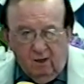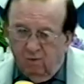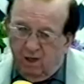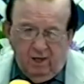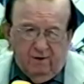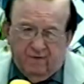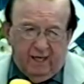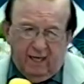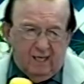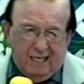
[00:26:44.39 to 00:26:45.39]
We're
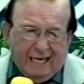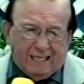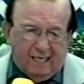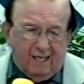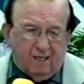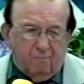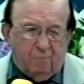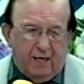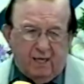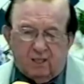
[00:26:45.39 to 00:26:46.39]
living in nothing
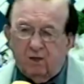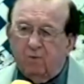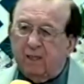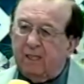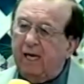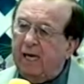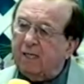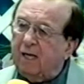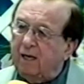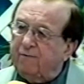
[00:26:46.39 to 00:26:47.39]
compared to what they had
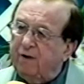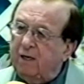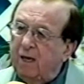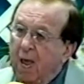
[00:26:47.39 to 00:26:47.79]
to live in,